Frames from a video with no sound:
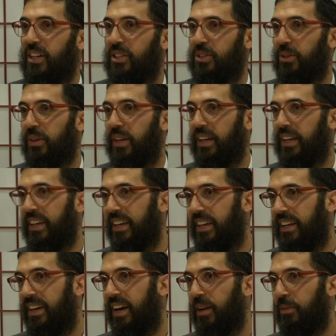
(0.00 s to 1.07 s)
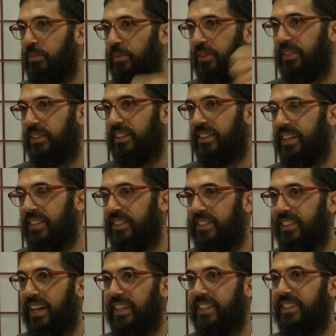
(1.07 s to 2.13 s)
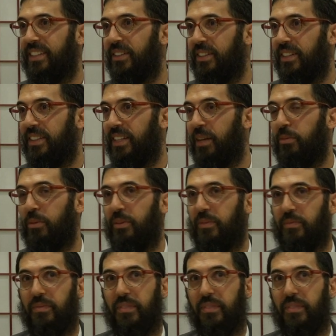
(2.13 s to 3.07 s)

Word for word: So he, he got up, on, he's dancing on the table,